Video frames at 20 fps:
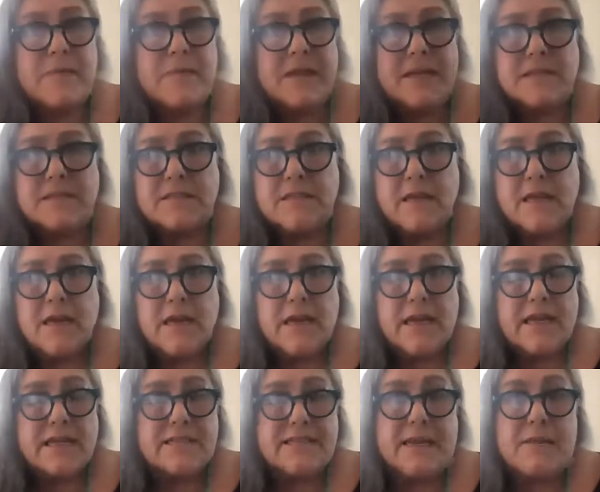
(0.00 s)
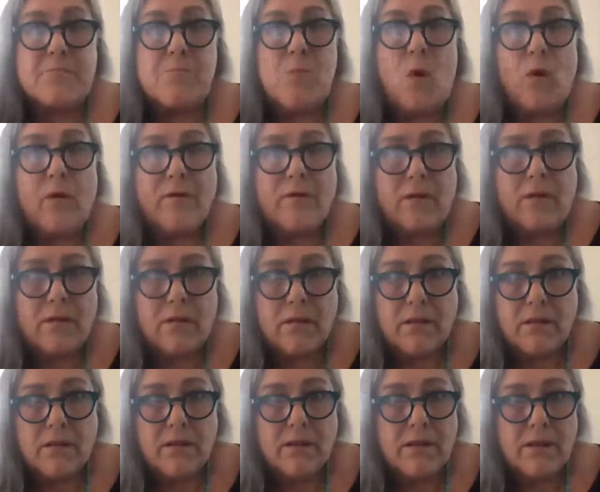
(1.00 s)
is immortal.
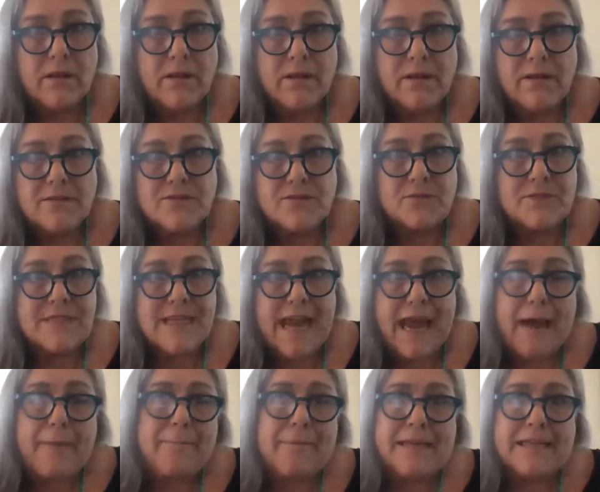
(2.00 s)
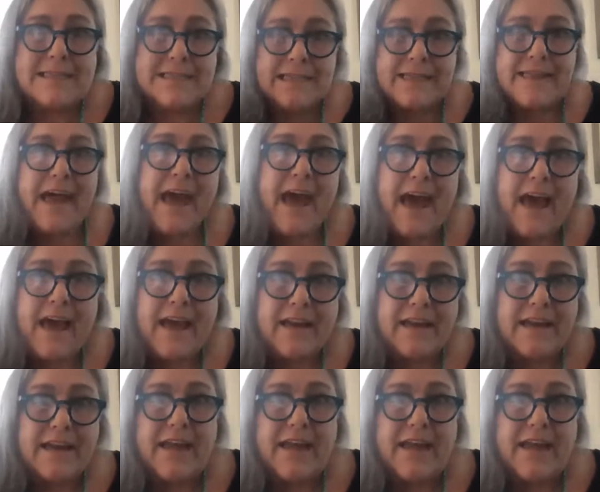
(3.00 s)
So tap into that.